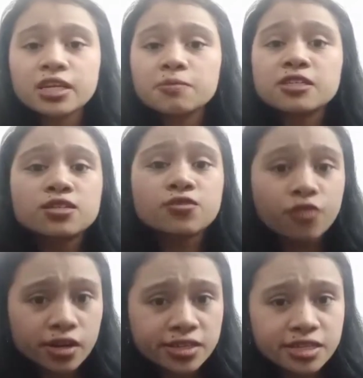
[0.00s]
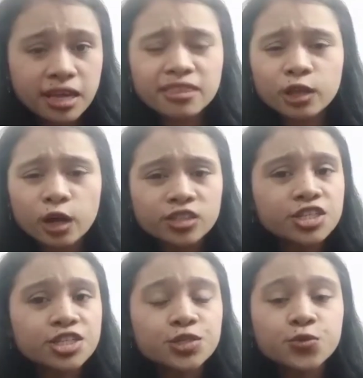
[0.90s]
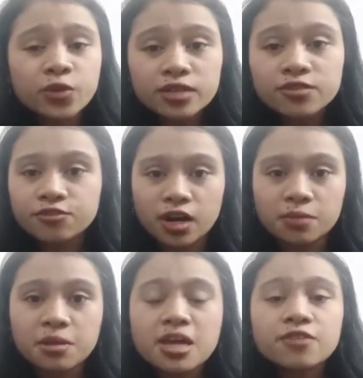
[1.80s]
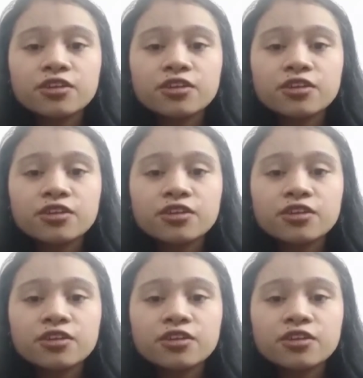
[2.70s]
Philippines' first and largest wind farm,